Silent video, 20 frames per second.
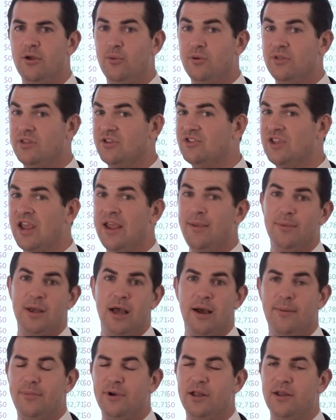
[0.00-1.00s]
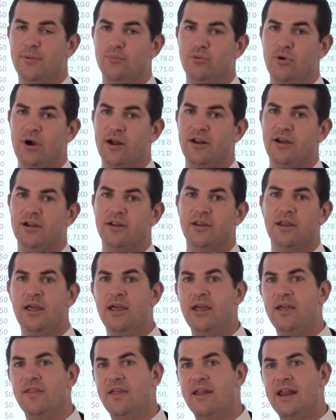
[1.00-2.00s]
with the same company and product
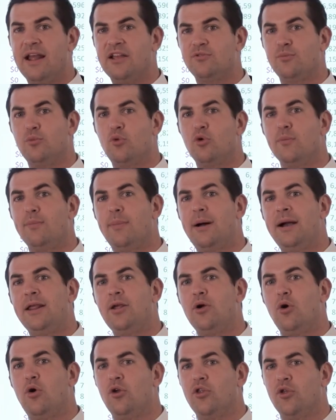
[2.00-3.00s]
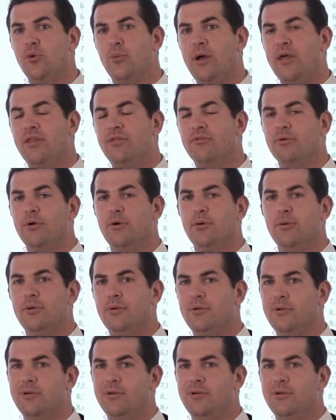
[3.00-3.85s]
that has more money all the way through?